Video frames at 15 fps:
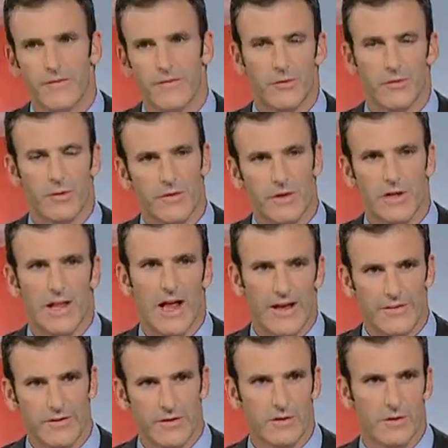of the sort of
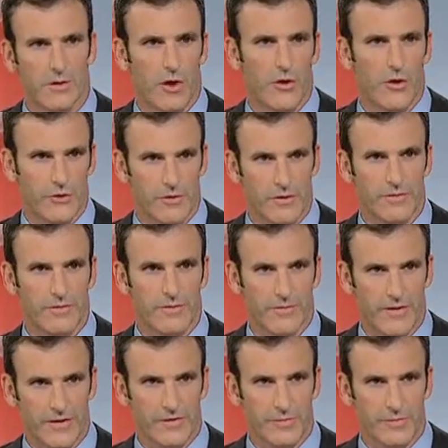classical alternative